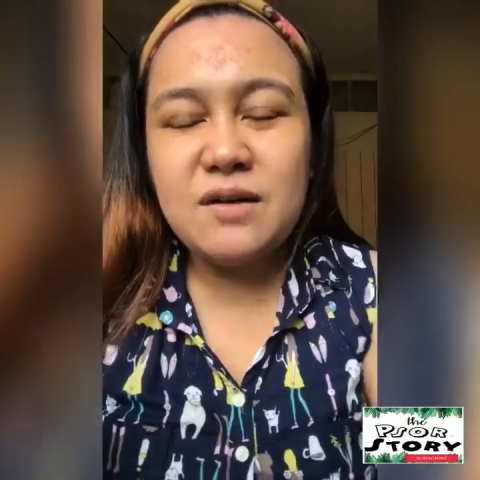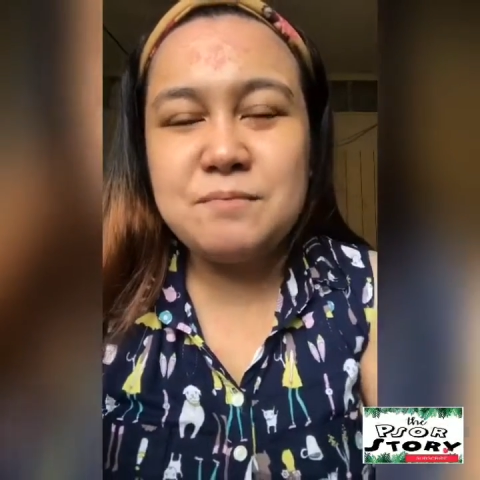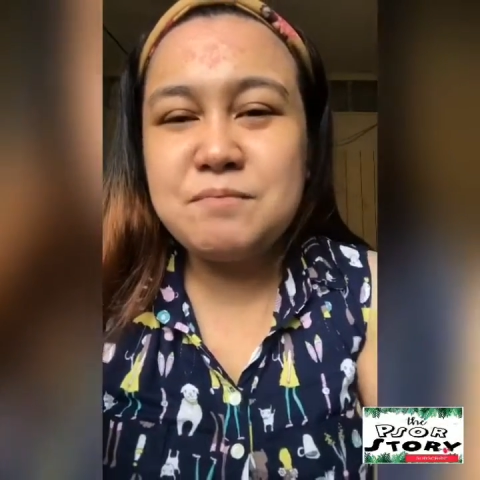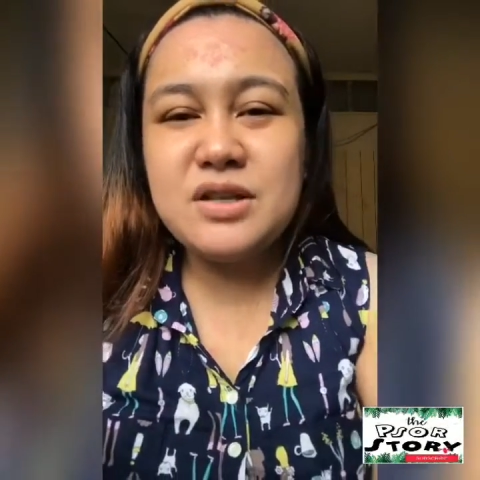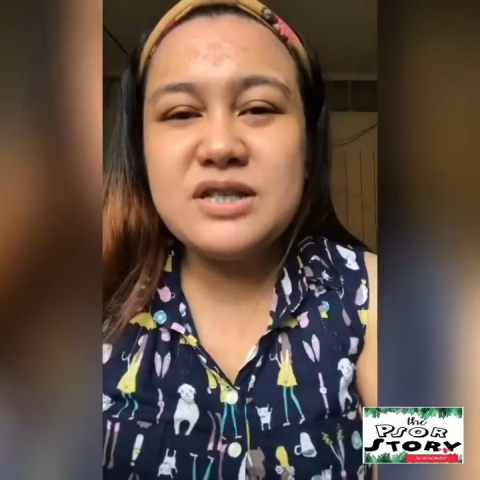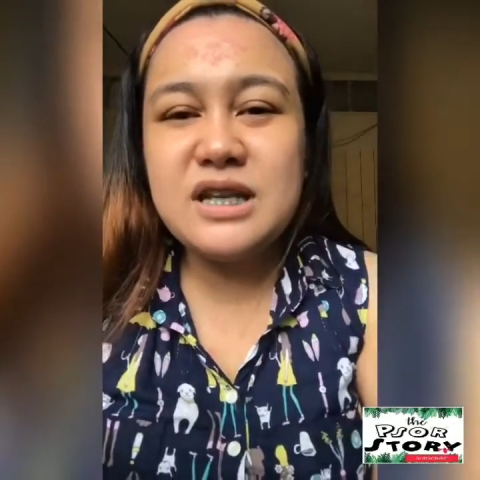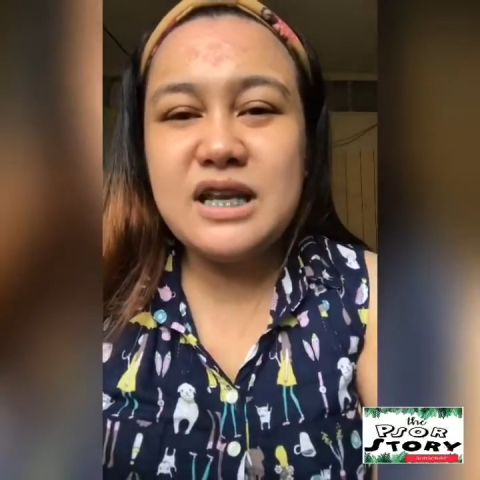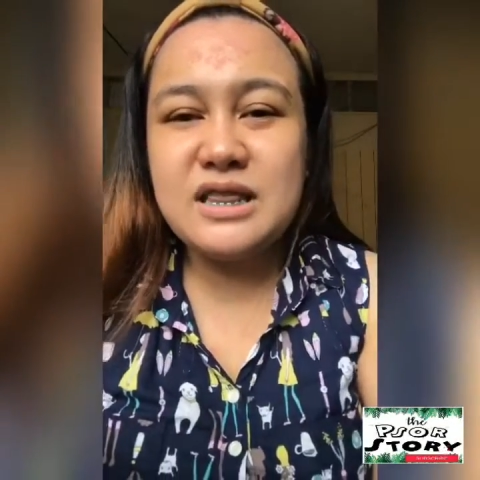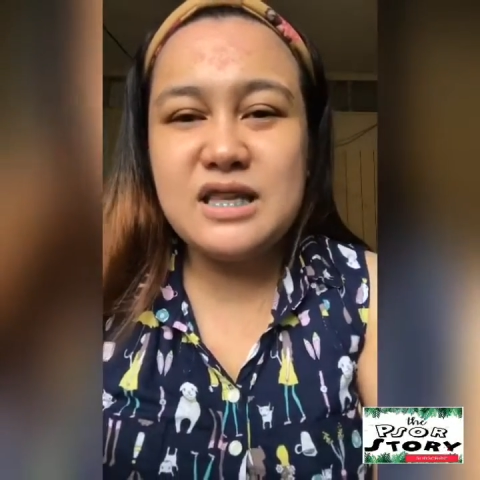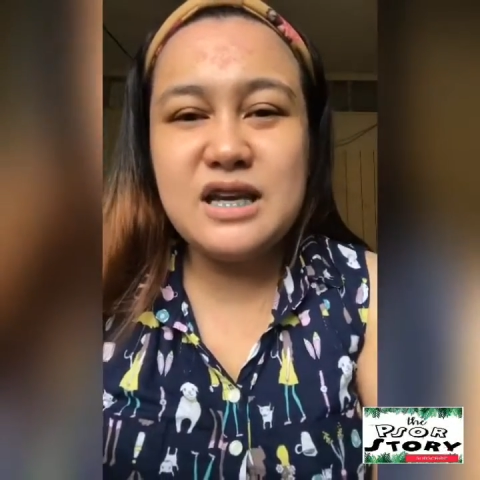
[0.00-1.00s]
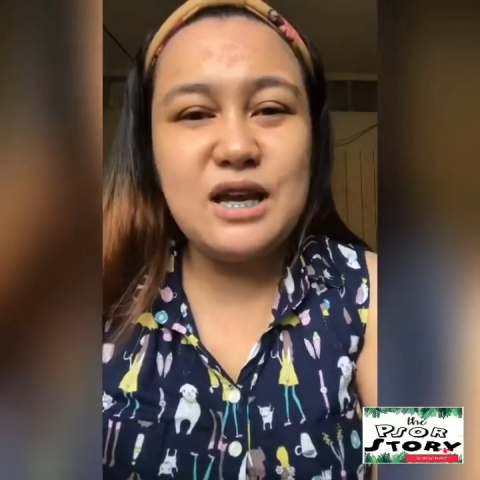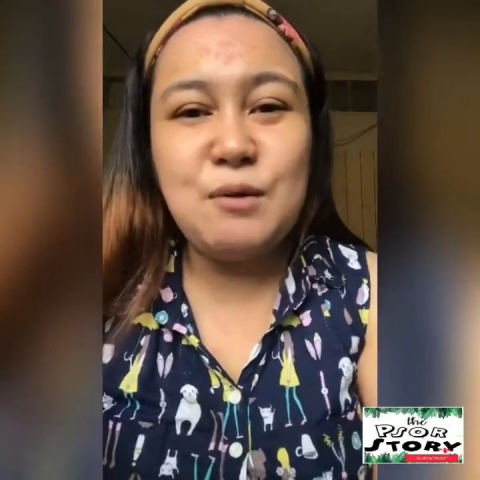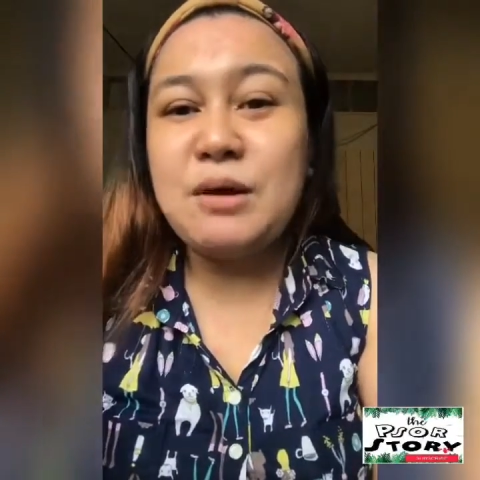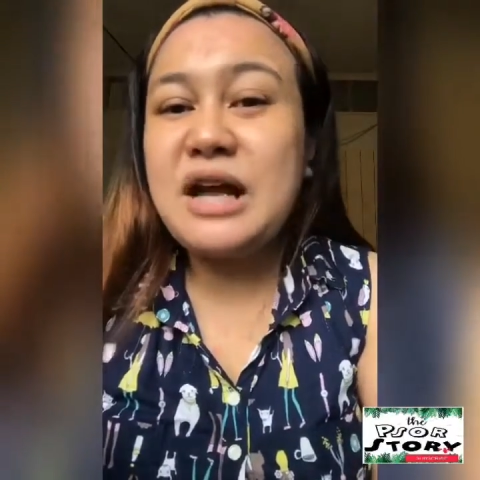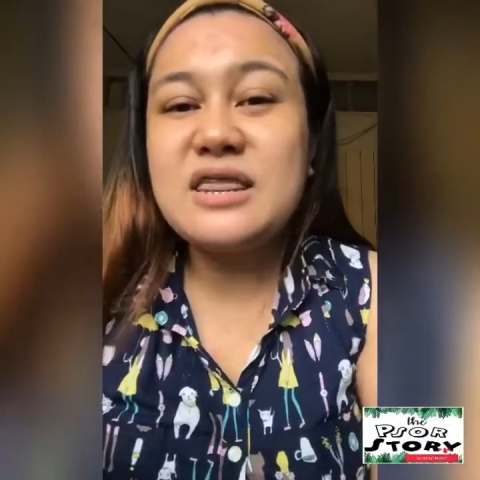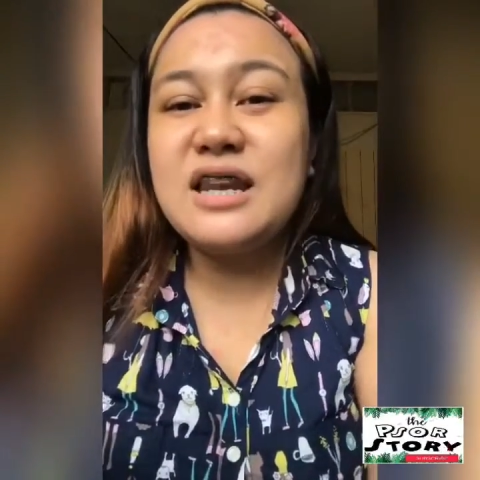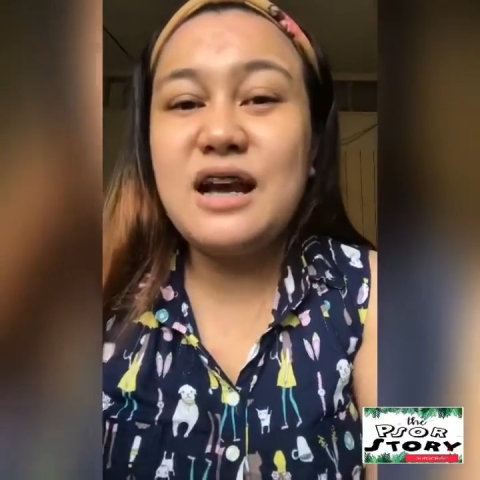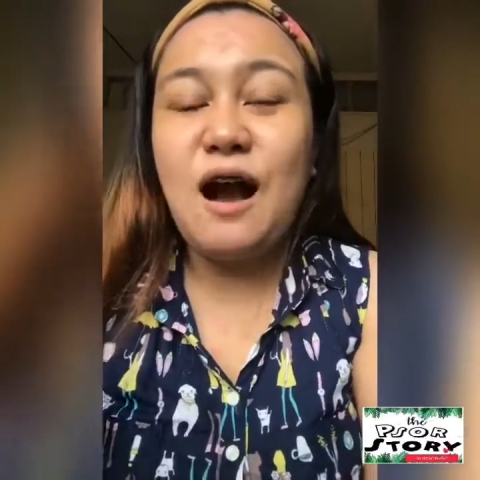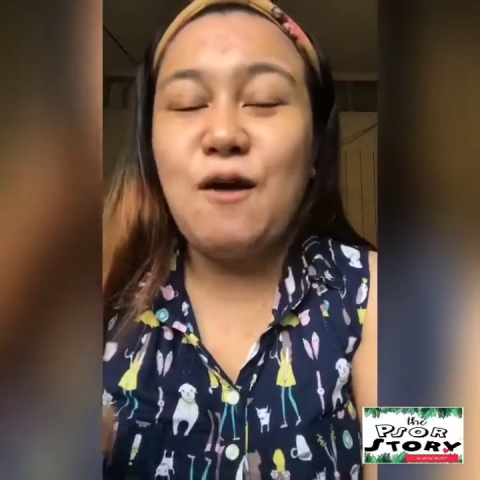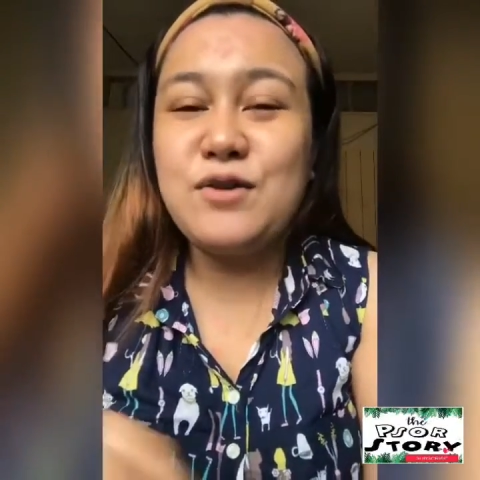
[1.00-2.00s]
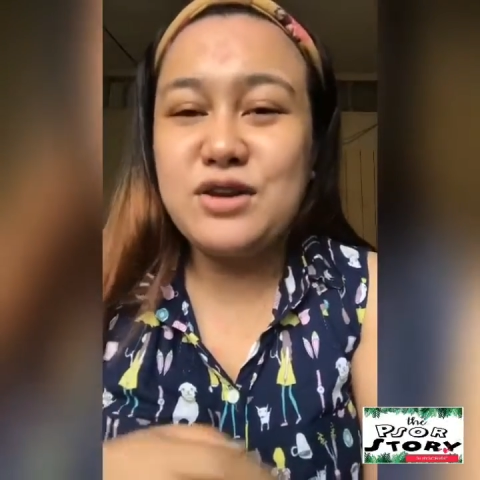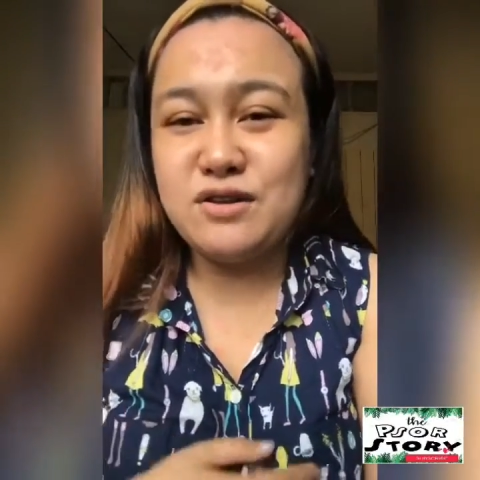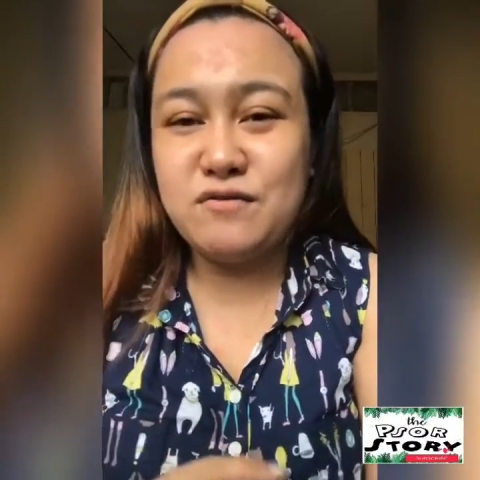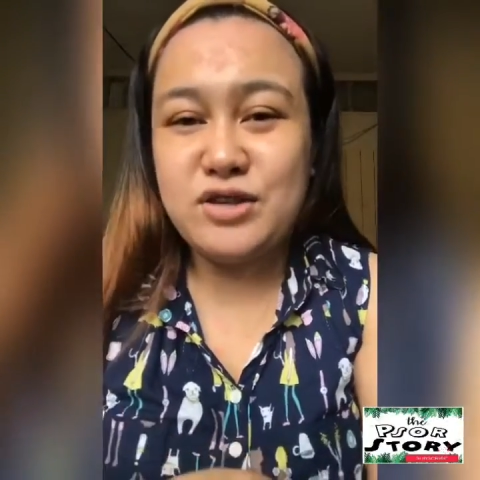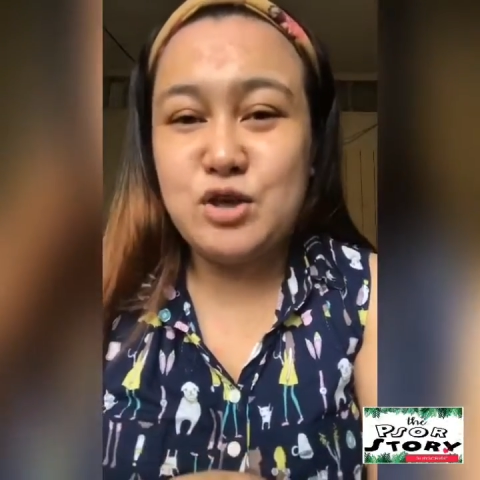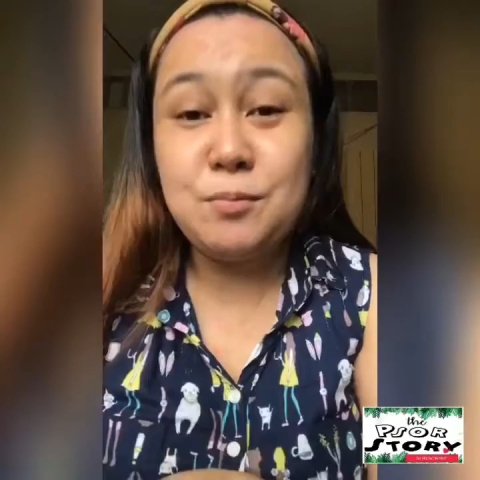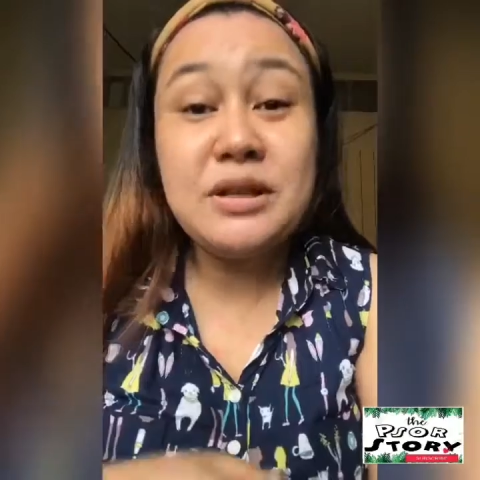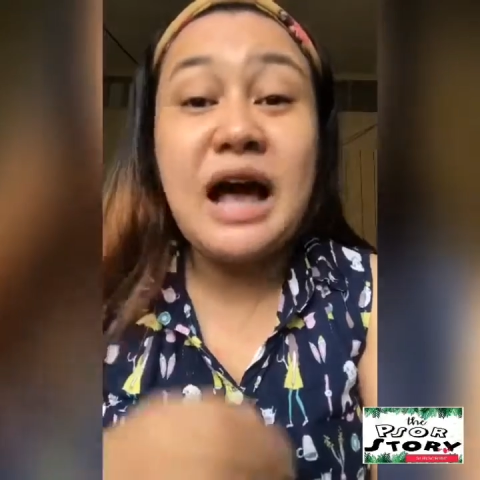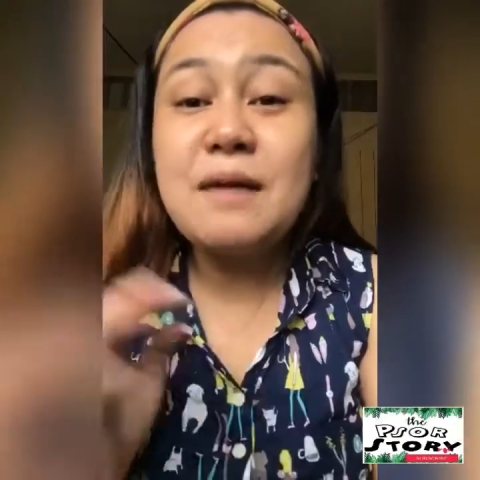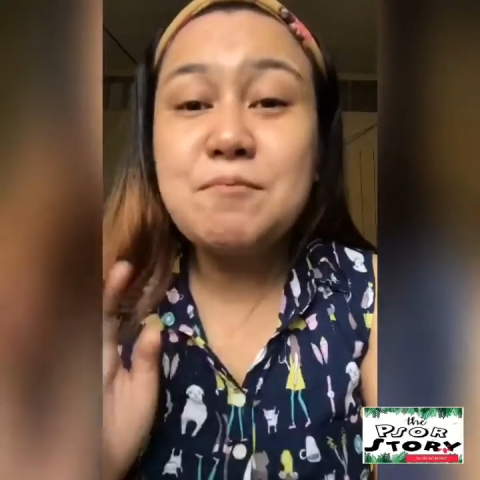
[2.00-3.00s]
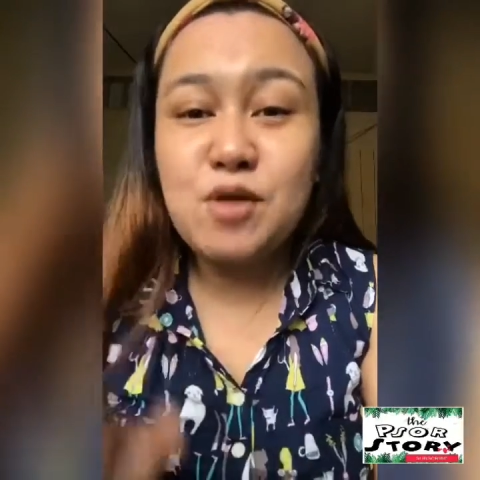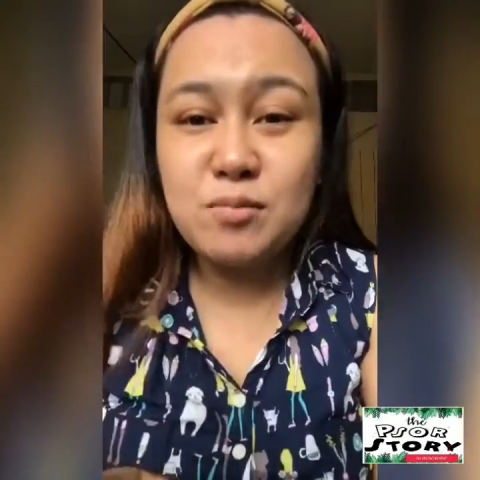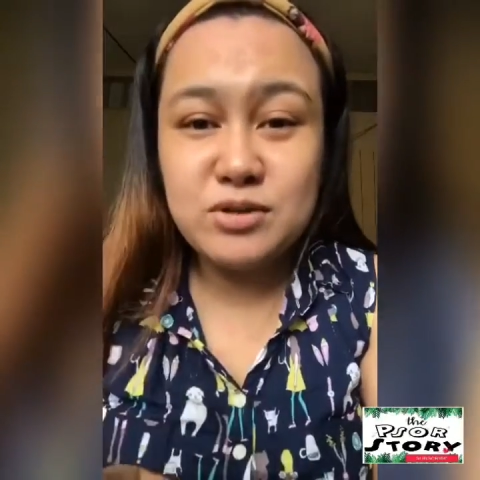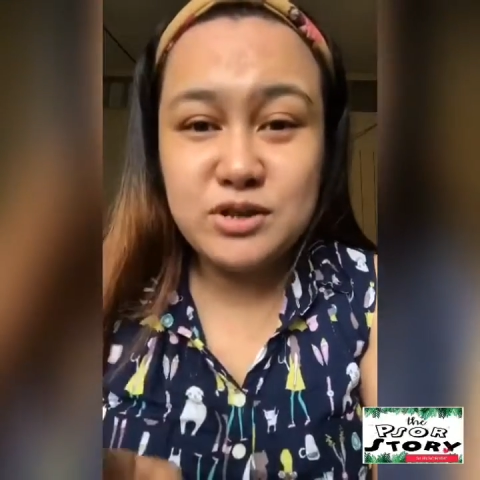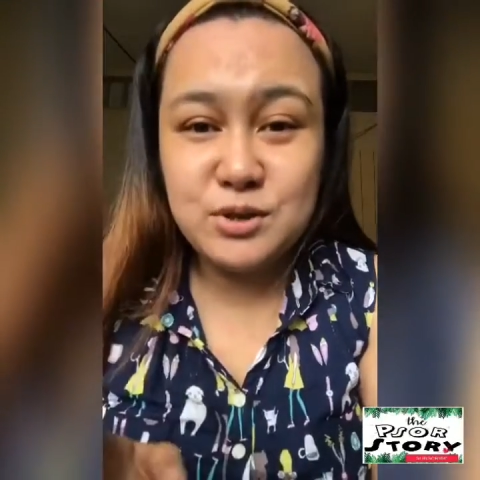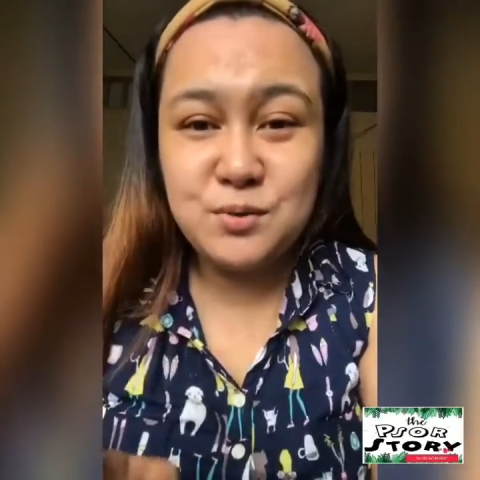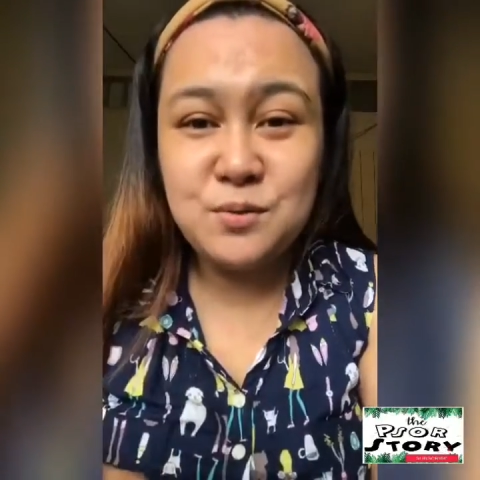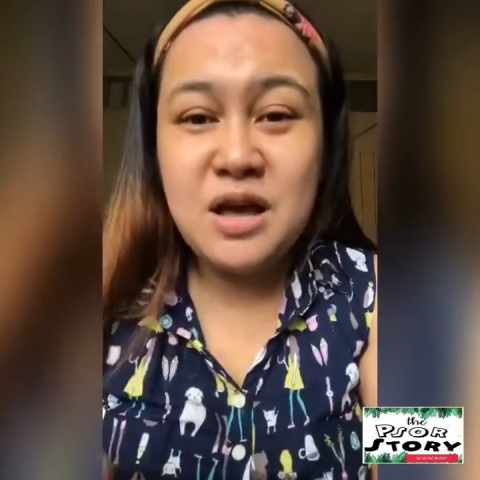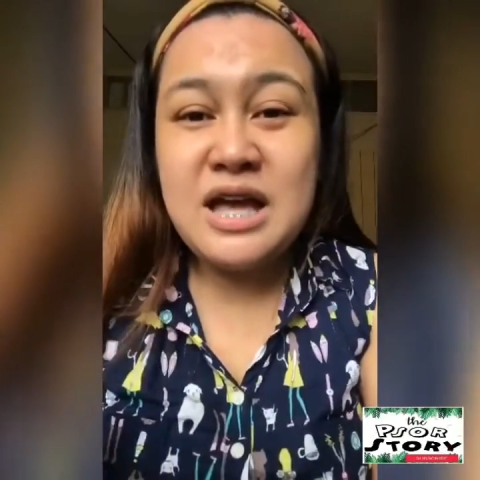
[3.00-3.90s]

busy lately, kaya wala talaga ako naging video, but I promise you